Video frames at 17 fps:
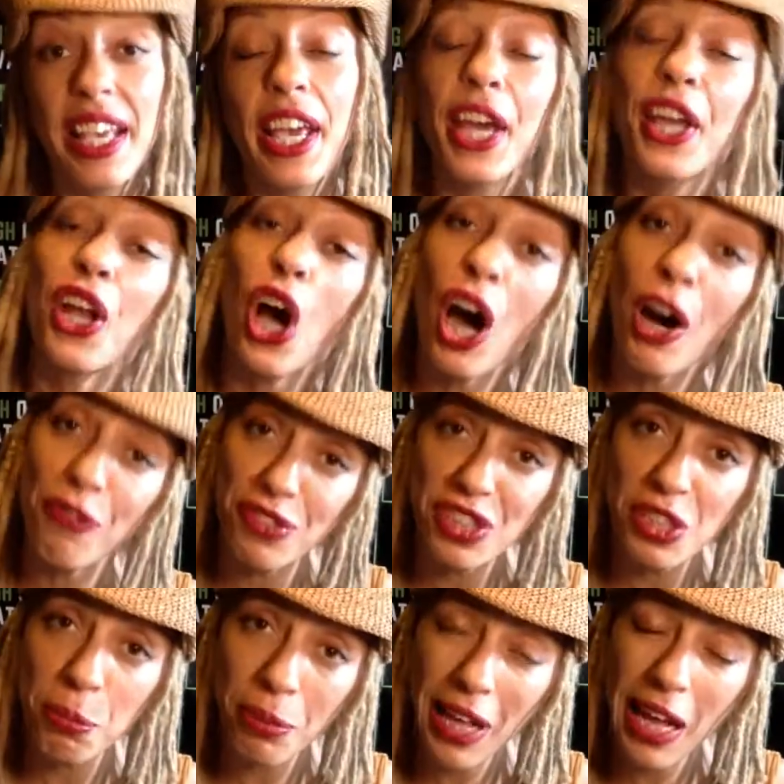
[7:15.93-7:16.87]
And office
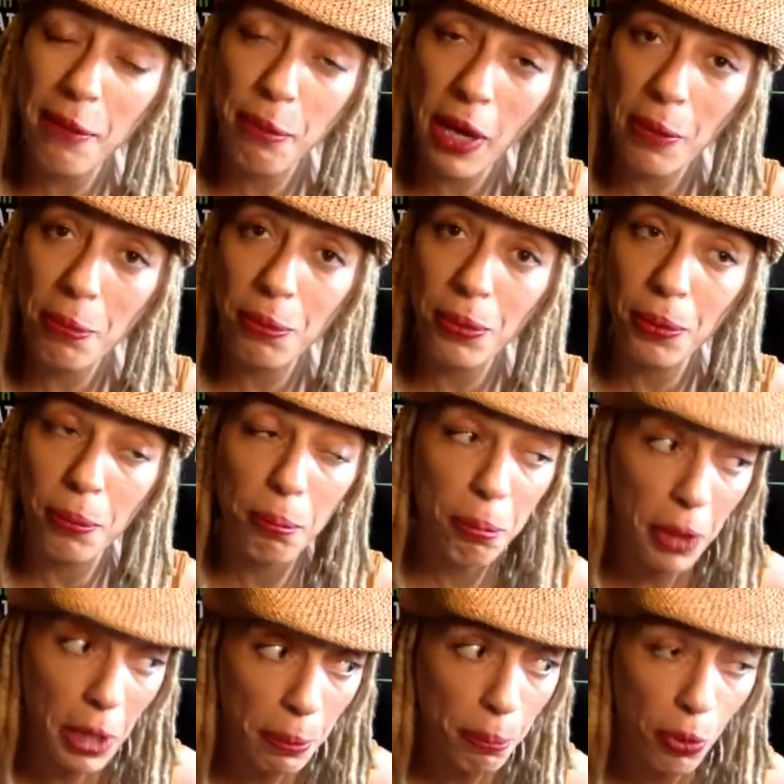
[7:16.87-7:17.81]
supply paper
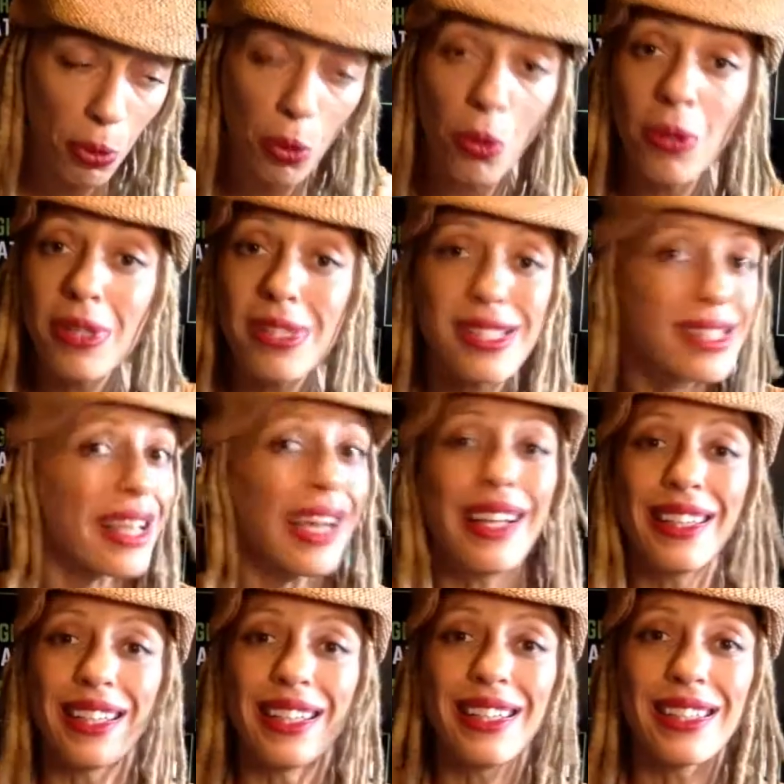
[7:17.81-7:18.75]
people sell
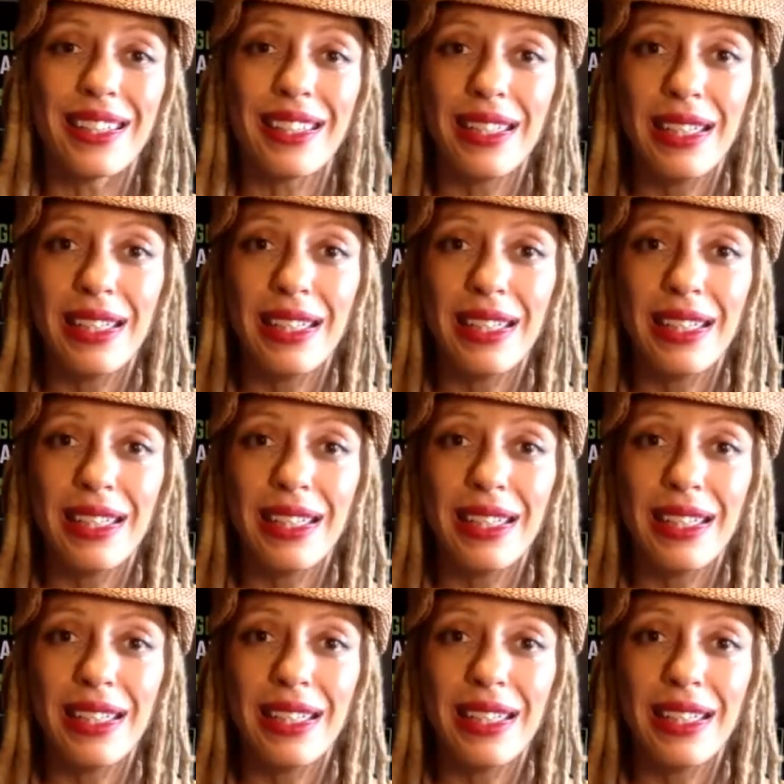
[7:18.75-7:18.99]
it.